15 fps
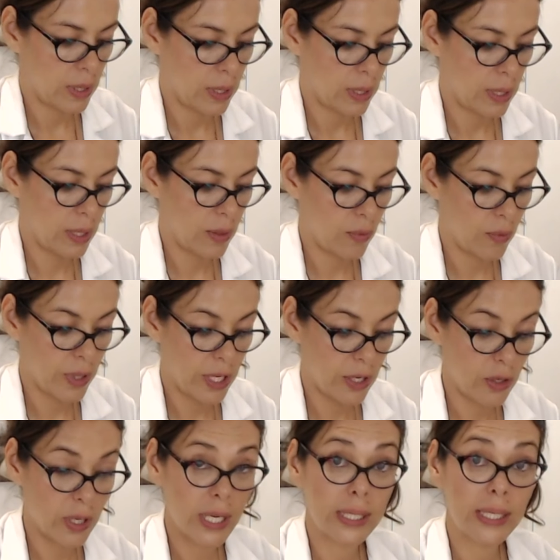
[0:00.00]
And we are
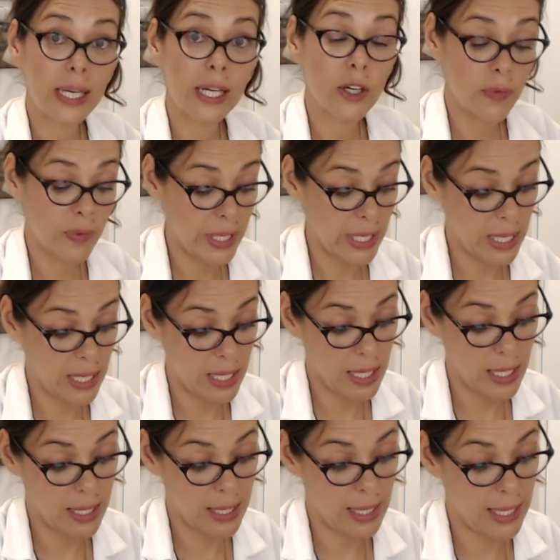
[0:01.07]
gonna turn off the
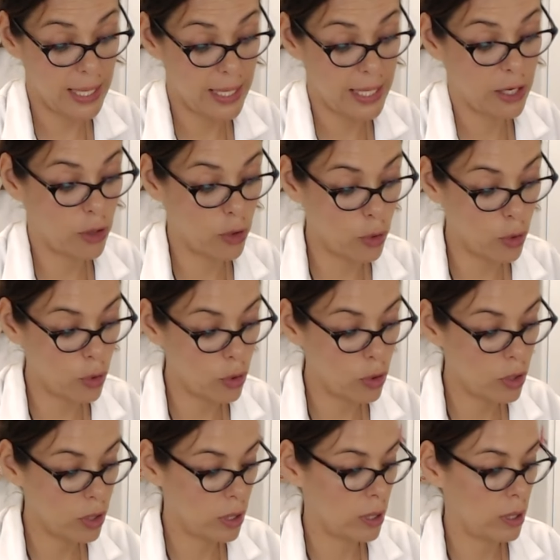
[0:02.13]
heat, let it
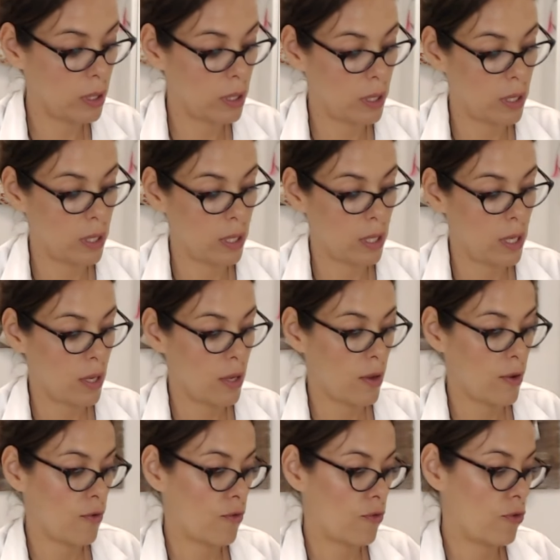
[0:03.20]
cool
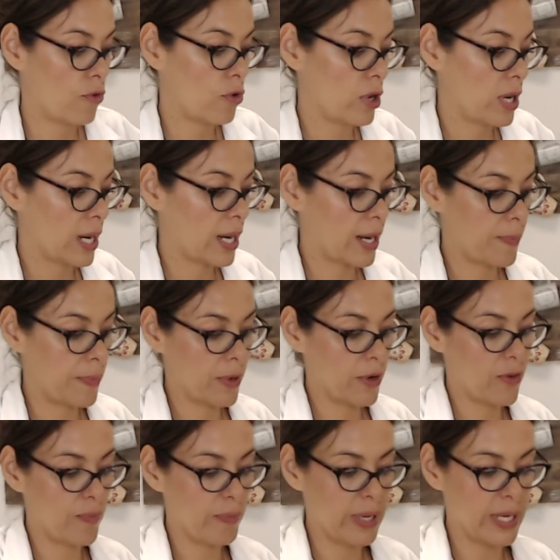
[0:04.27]
for a couple
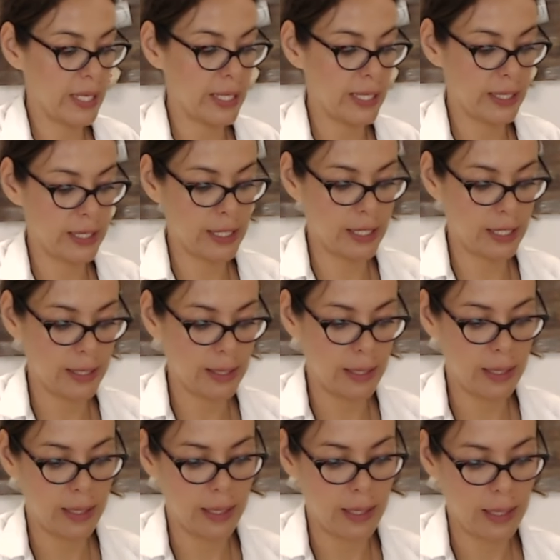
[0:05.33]
of minutes
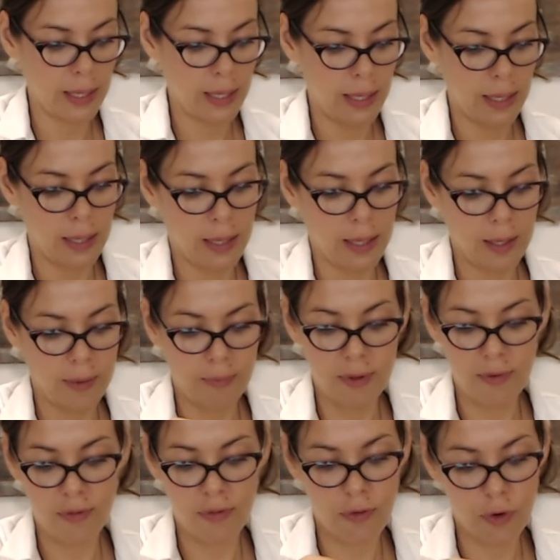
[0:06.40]

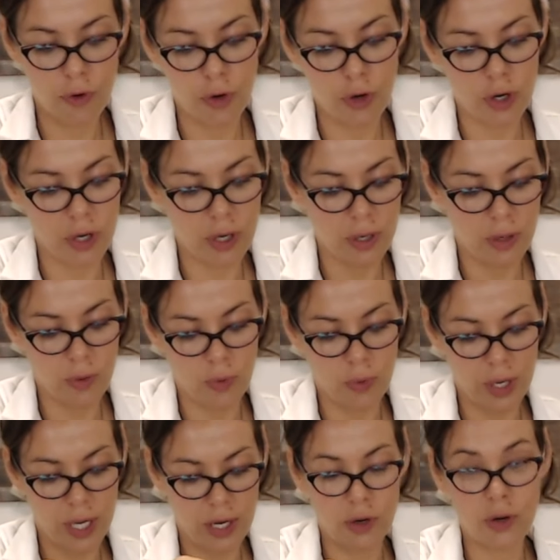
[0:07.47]
before we
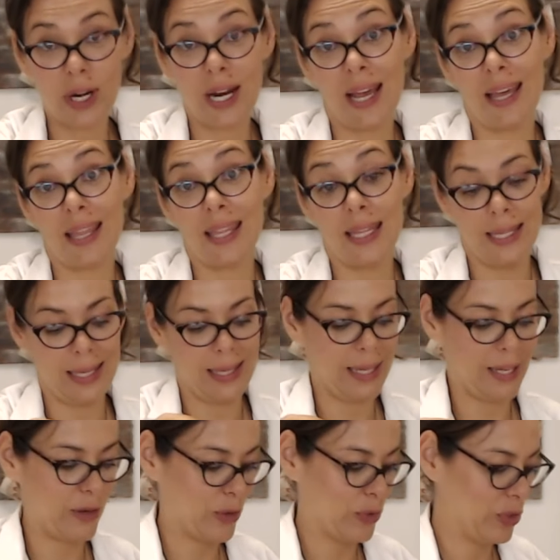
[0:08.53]
are gonna add it in
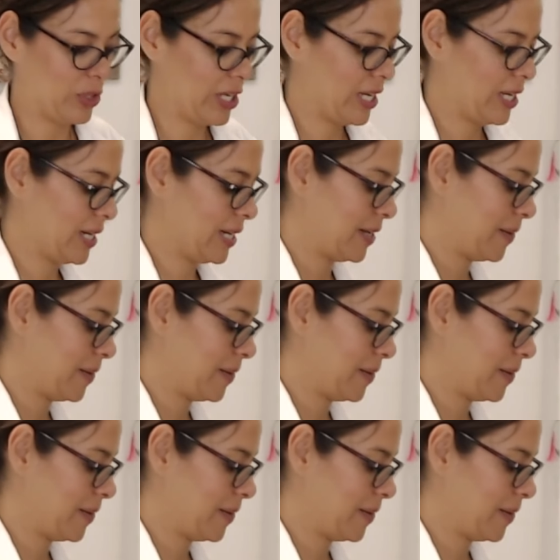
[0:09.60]
the container.